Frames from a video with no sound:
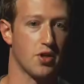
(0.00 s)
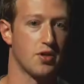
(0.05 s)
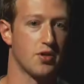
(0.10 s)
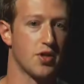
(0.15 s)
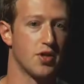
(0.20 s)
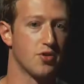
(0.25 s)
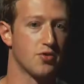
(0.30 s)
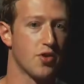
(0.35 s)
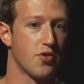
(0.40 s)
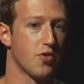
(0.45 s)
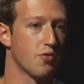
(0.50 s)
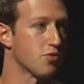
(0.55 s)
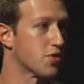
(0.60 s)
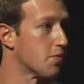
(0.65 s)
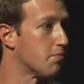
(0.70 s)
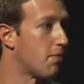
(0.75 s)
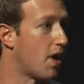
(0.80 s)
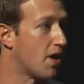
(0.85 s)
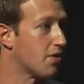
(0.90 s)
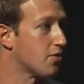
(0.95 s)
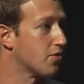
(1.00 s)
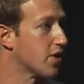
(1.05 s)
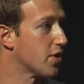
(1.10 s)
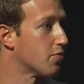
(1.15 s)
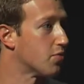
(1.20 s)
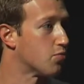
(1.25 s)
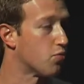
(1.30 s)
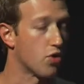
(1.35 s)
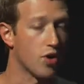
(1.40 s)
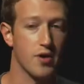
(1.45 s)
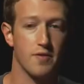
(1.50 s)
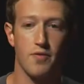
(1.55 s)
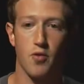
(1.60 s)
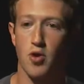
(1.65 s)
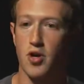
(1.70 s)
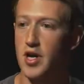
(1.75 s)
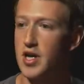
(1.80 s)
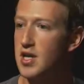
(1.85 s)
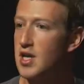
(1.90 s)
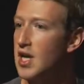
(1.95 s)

clear that there was a model that would work for it.